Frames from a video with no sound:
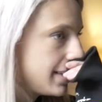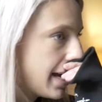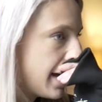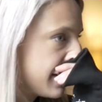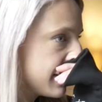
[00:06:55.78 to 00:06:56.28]

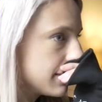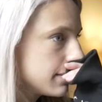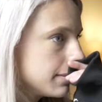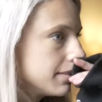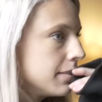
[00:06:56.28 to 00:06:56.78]

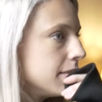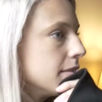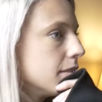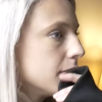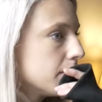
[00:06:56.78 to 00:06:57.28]
plan, I was
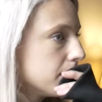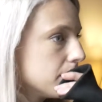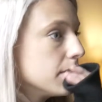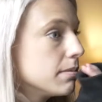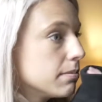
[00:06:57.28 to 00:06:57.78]
like waking
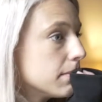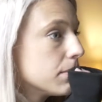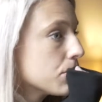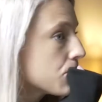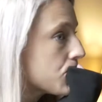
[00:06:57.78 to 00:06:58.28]
up and like,
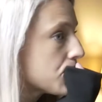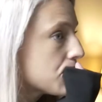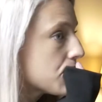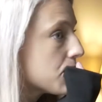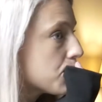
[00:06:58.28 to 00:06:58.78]
oh
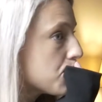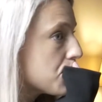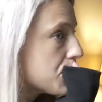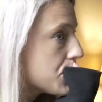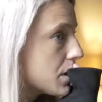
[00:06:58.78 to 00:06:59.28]
my god, I was
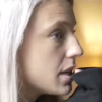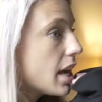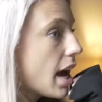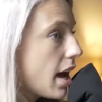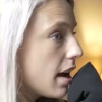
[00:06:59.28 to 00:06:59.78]
like,
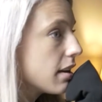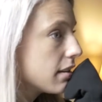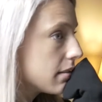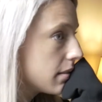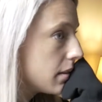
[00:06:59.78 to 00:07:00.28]
no, what
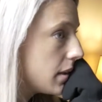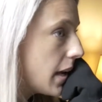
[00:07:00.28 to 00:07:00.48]
are you doing?